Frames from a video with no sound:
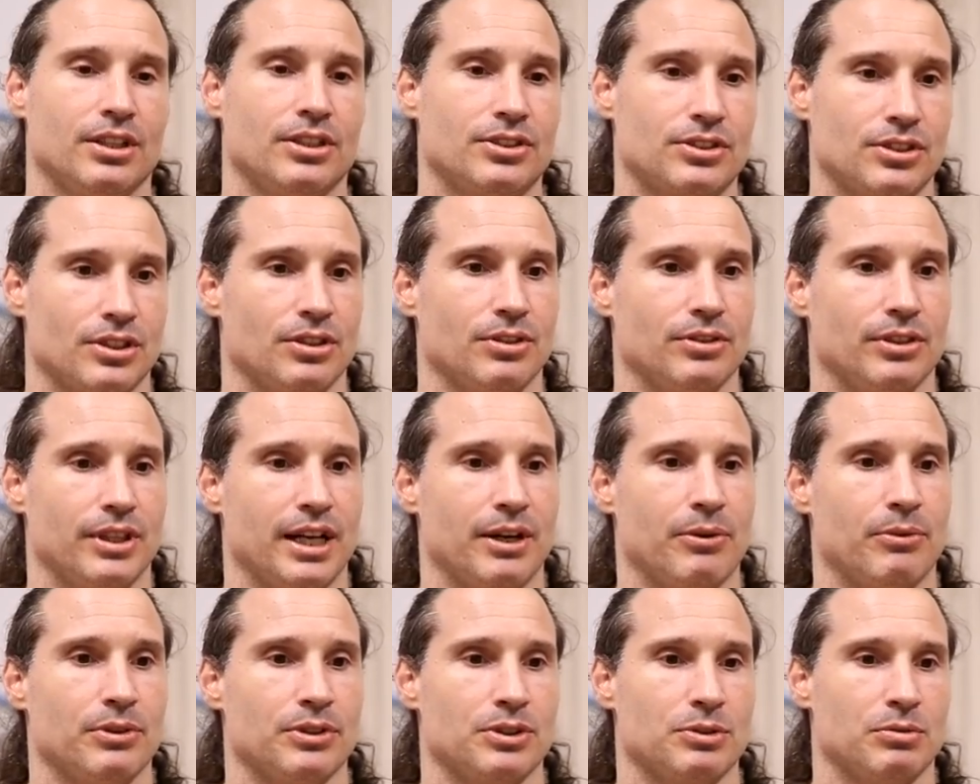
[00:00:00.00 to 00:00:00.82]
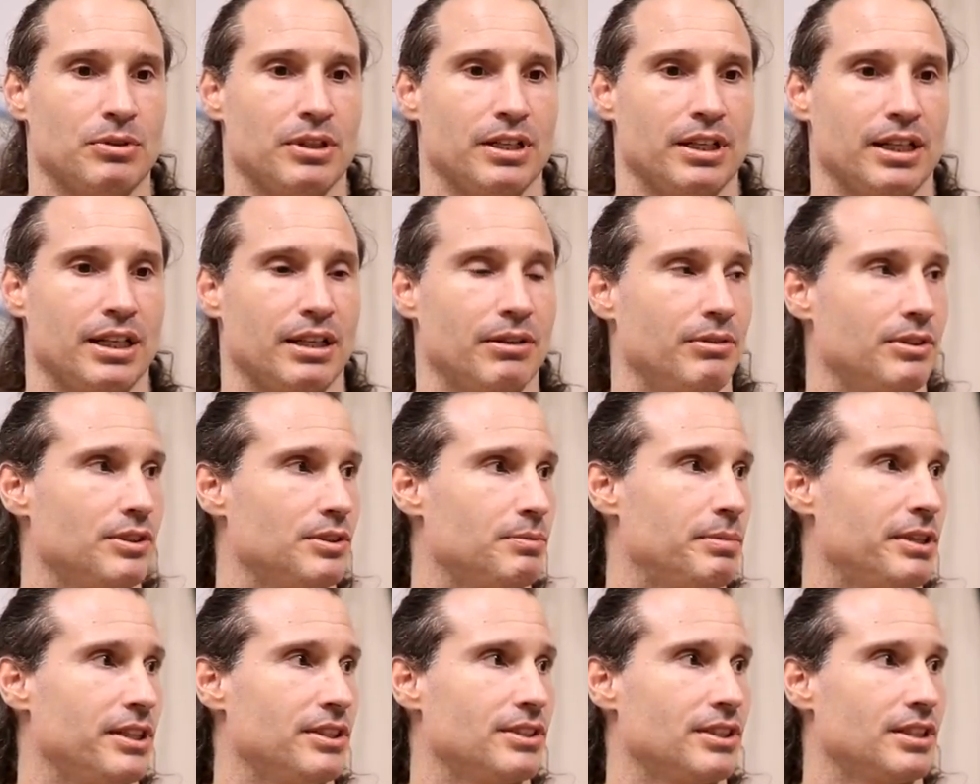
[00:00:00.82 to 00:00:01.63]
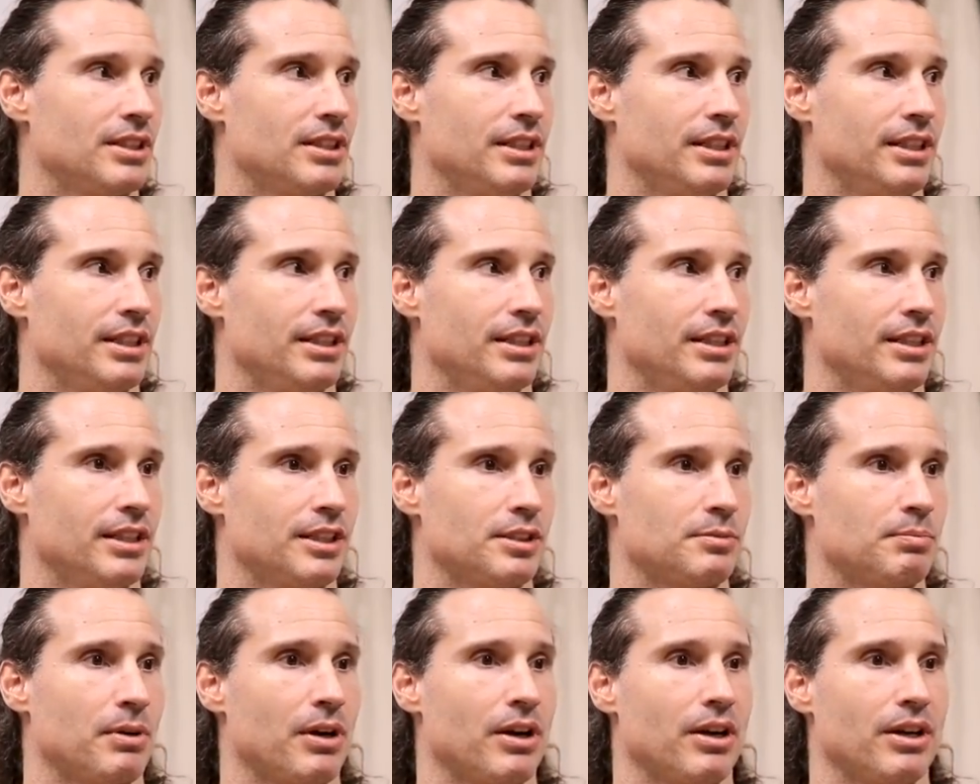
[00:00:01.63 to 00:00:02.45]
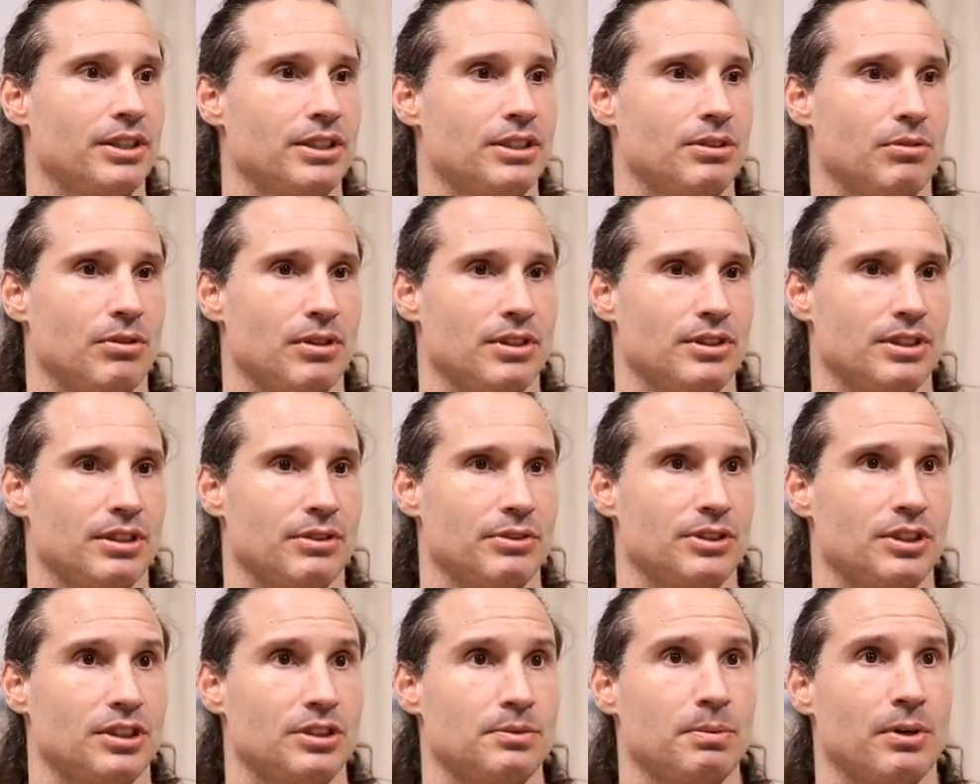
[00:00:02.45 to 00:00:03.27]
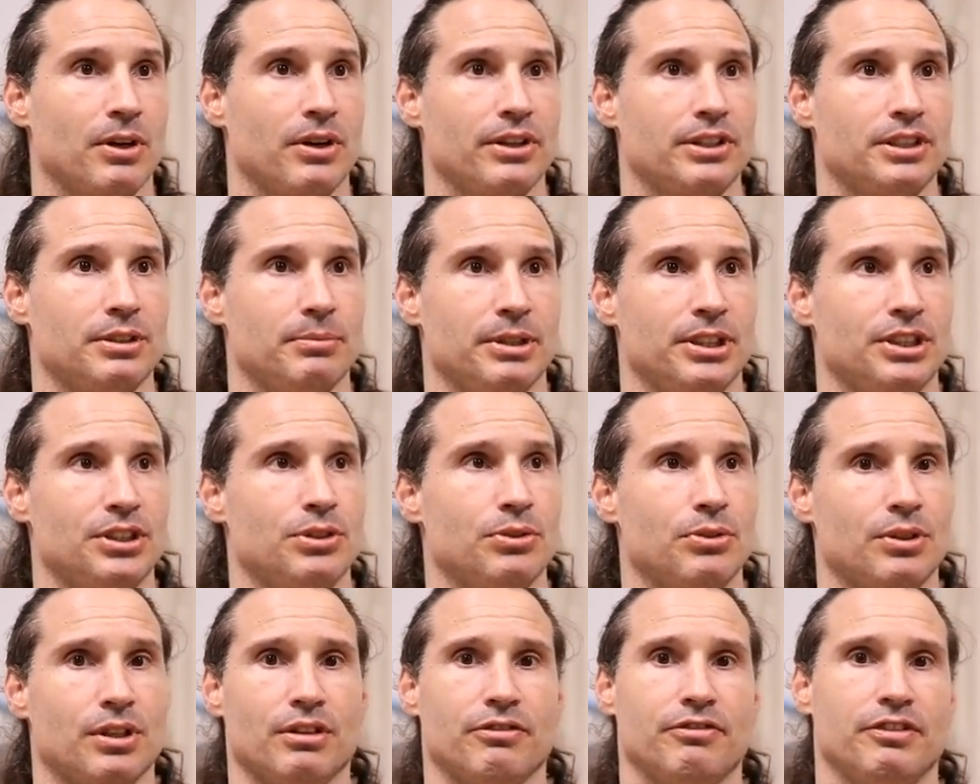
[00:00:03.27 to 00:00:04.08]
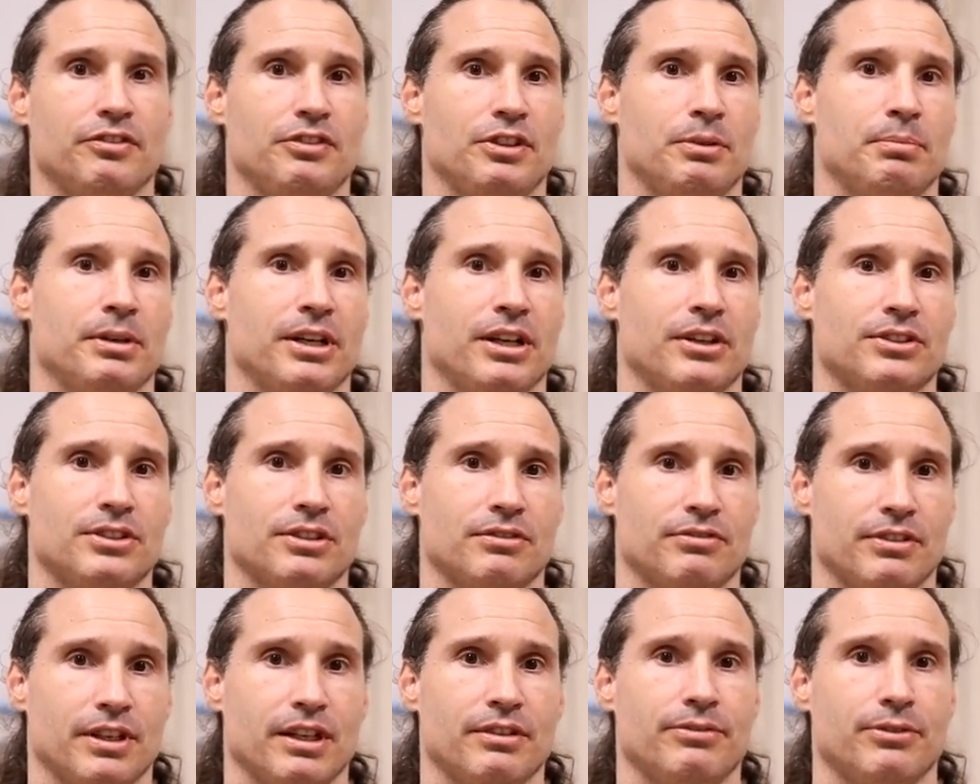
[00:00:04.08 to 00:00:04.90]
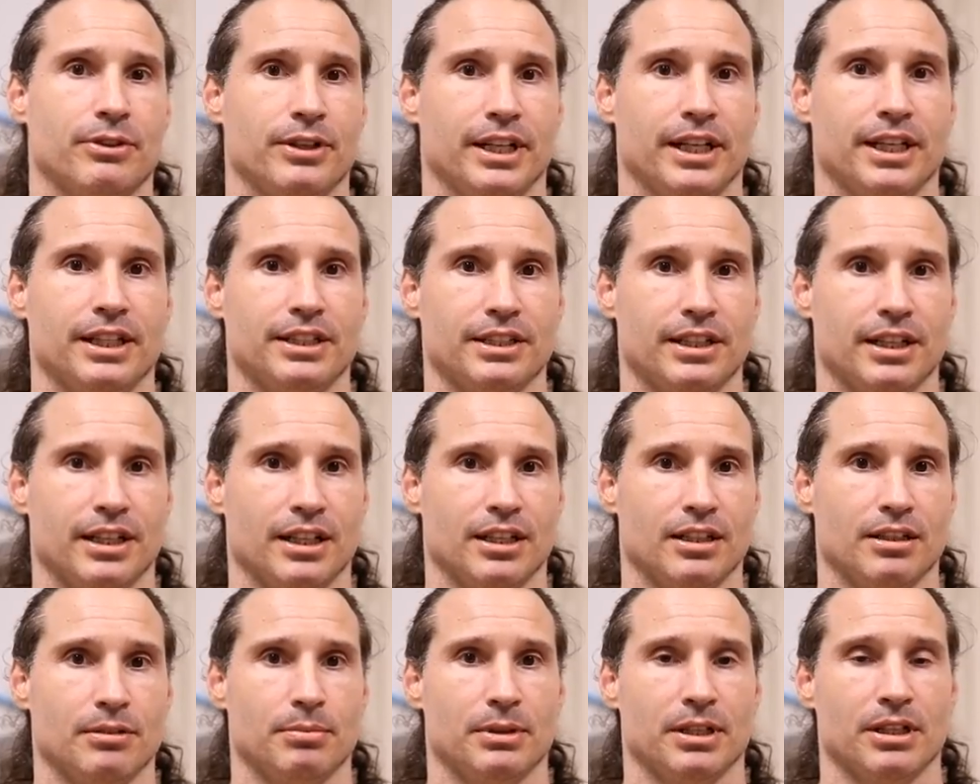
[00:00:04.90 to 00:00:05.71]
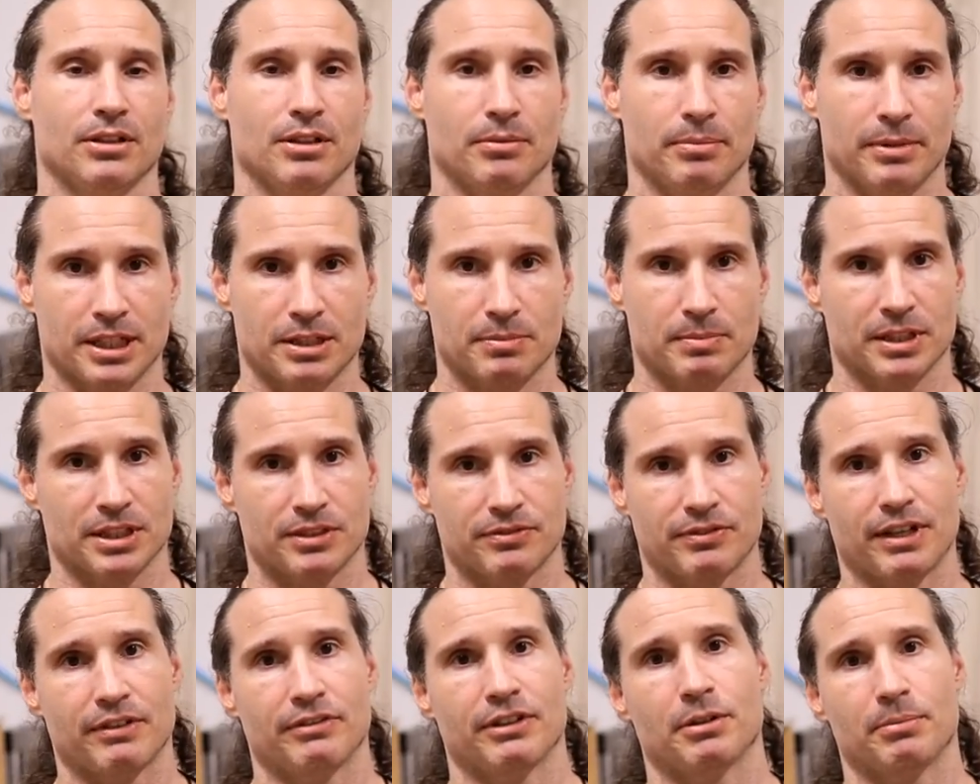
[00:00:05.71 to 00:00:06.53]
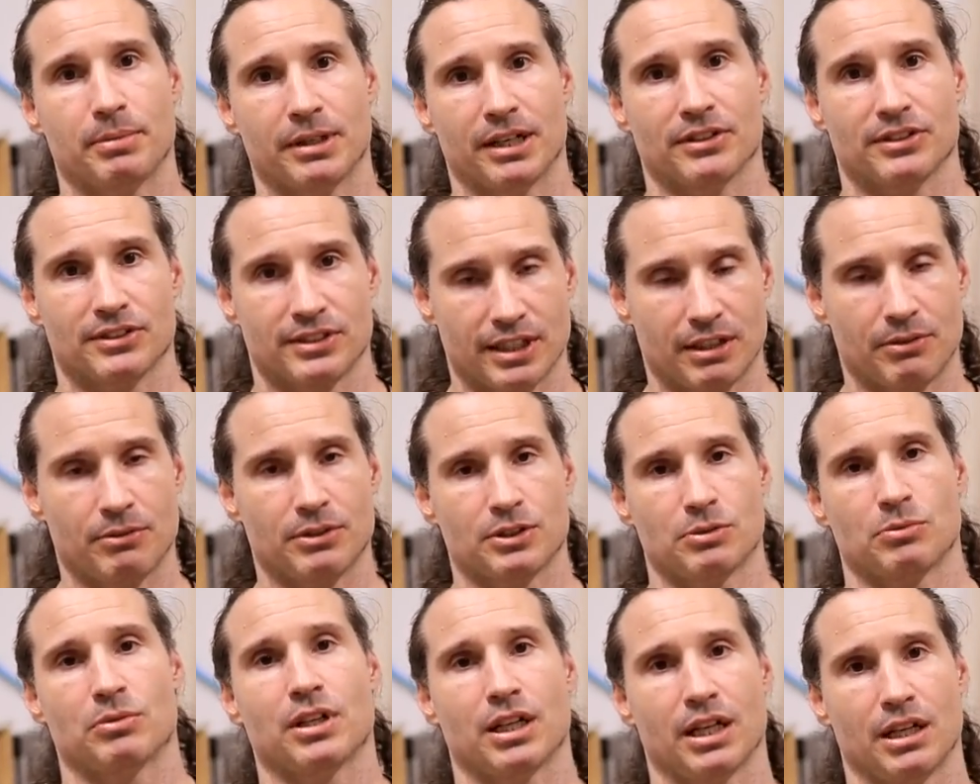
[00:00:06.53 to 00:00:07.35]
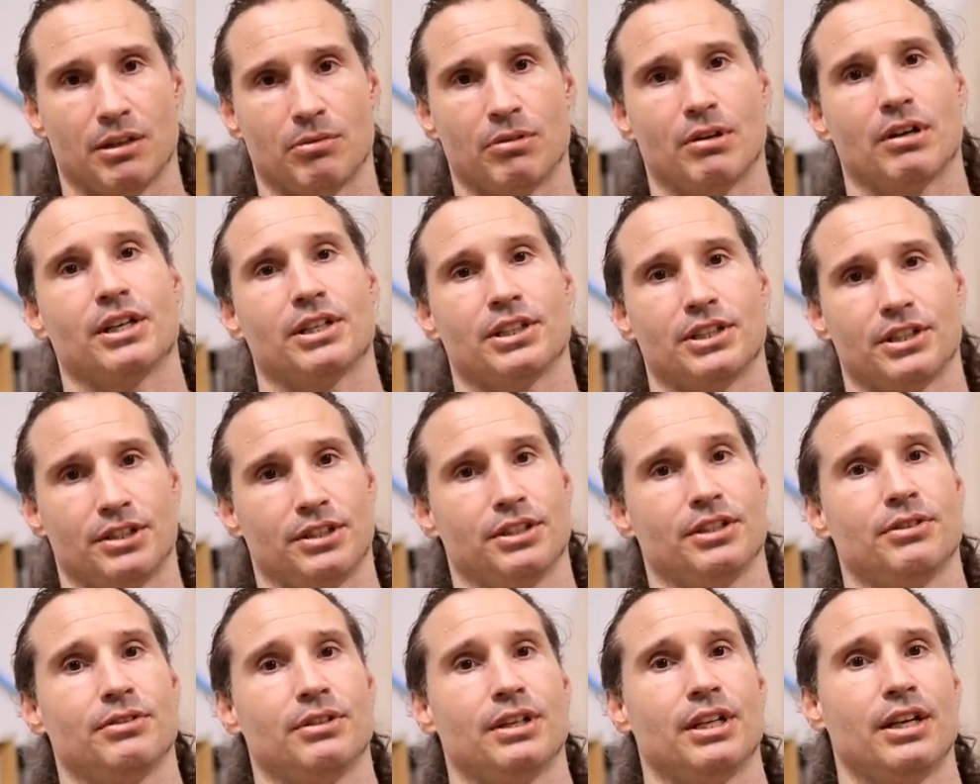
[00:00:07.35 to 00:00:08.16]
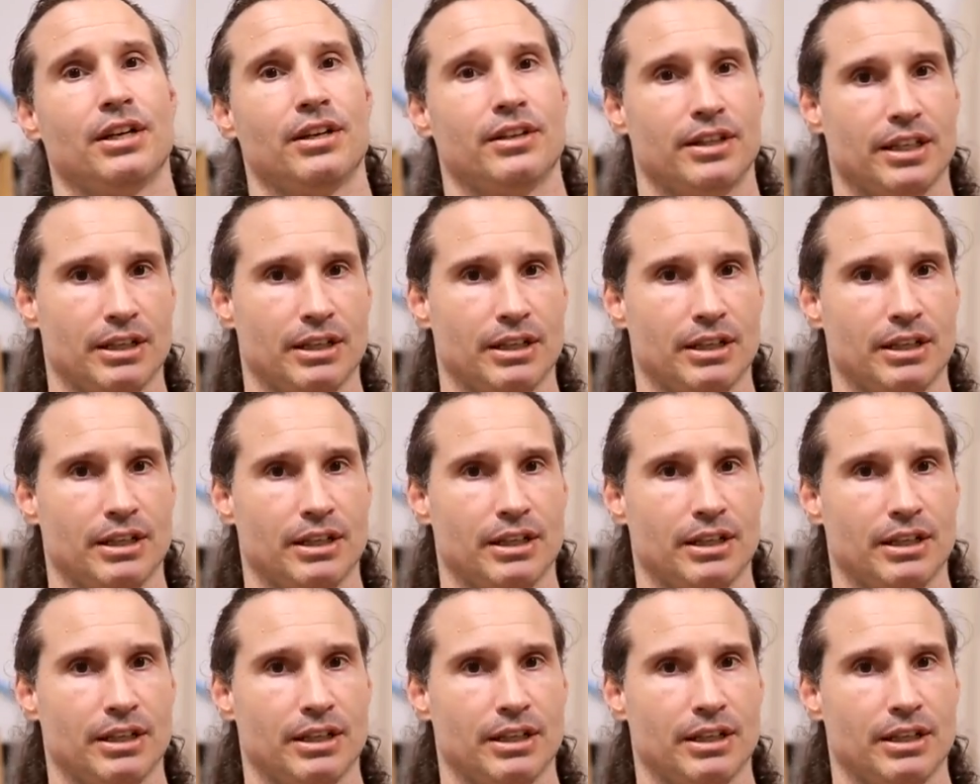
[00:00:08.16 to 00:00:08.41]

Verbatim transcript: So that was what I was basically aspiring towards. I was aspiring to be 250 pounds at five foot eight and be able to bench press 500 pounds. That was what I wanted to do.